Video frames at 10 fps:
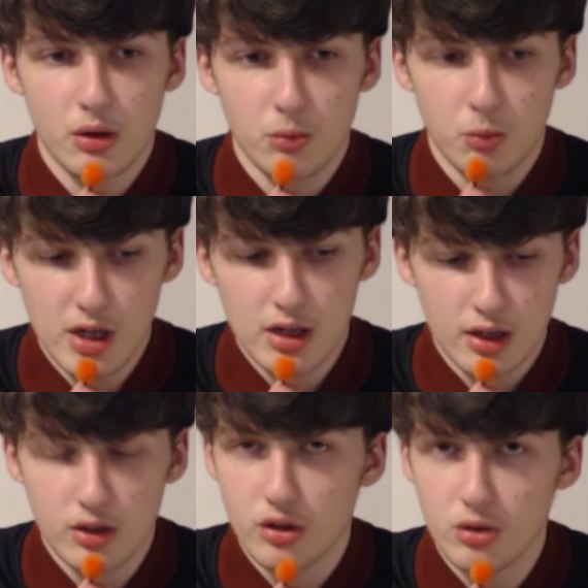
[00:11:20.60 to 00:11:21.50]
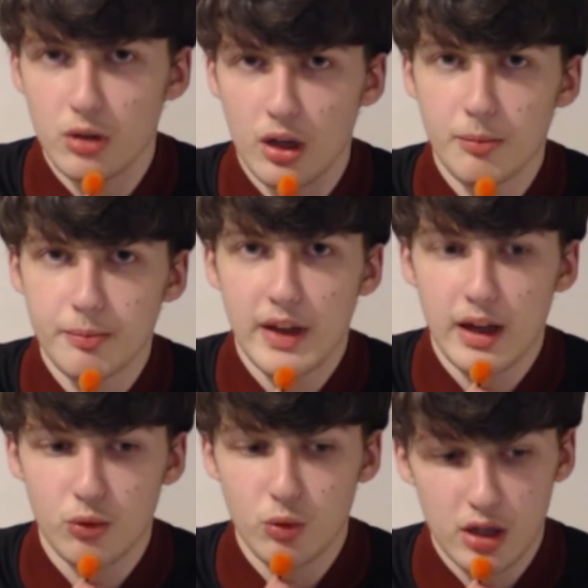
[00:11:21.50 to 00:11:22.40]
we can do that,
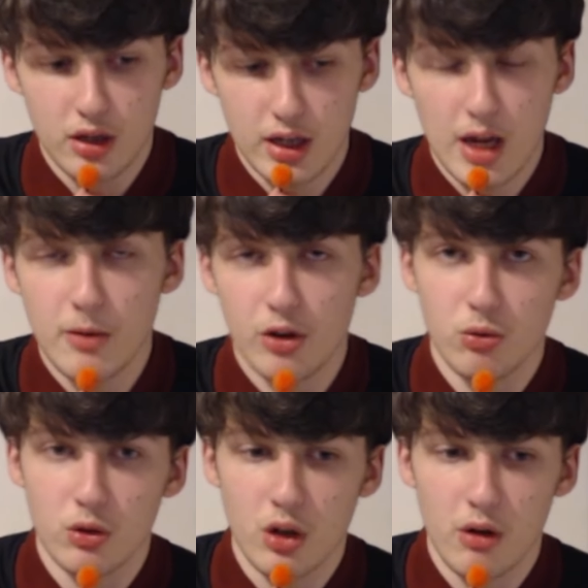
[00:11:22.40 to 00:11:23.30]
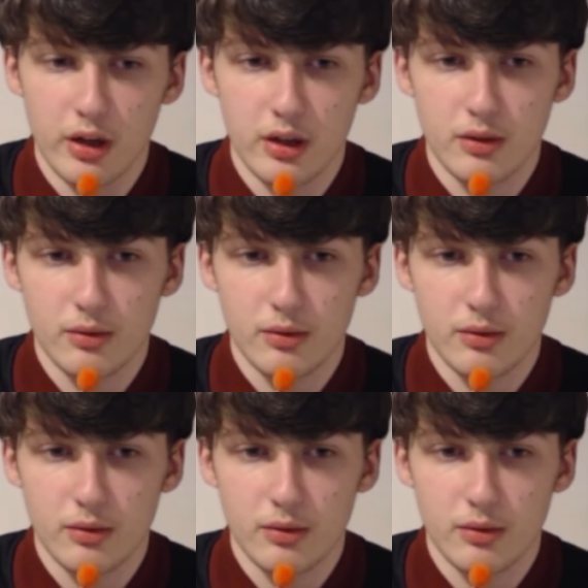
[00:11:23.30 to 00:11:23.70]
and we can keep this one going.